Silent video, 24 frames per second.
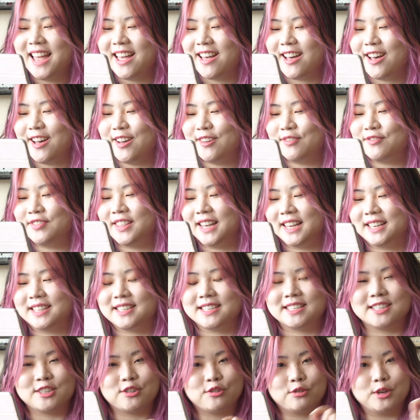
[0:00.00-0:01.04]
of like
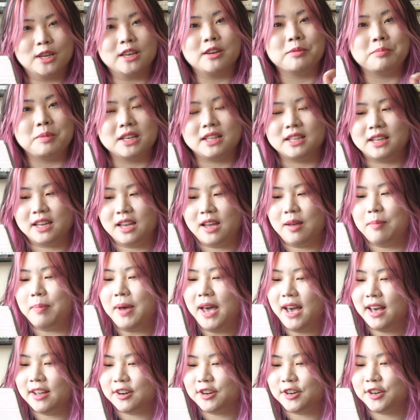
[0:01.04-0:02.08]
this camellia
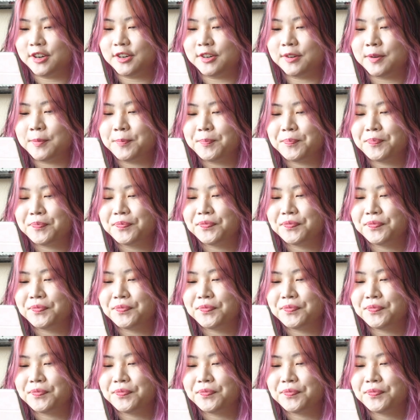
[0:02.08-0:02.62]
pattern,